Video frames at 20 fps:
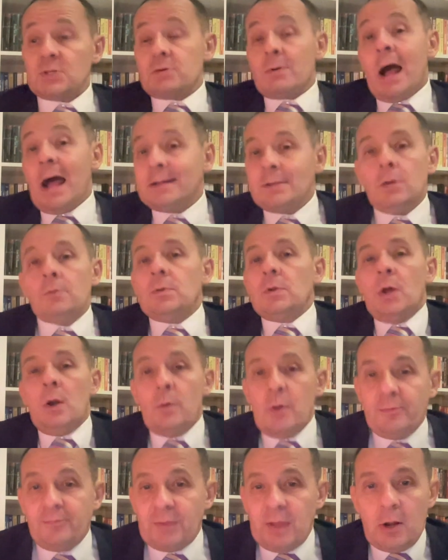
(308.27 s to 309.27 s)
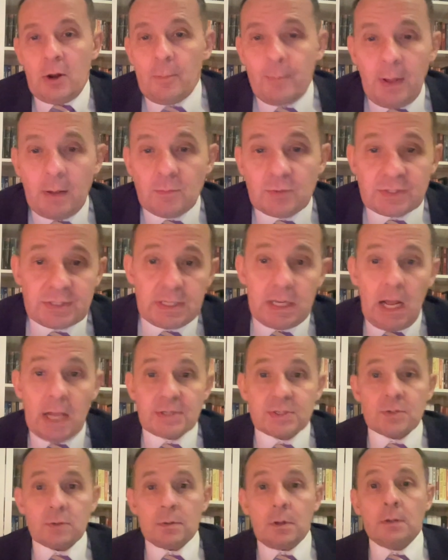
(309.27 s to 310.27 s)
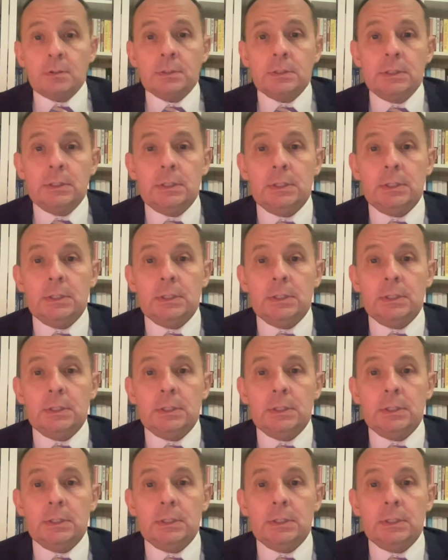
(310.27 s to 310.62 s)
So I don't know if the airplane was de-iced or not.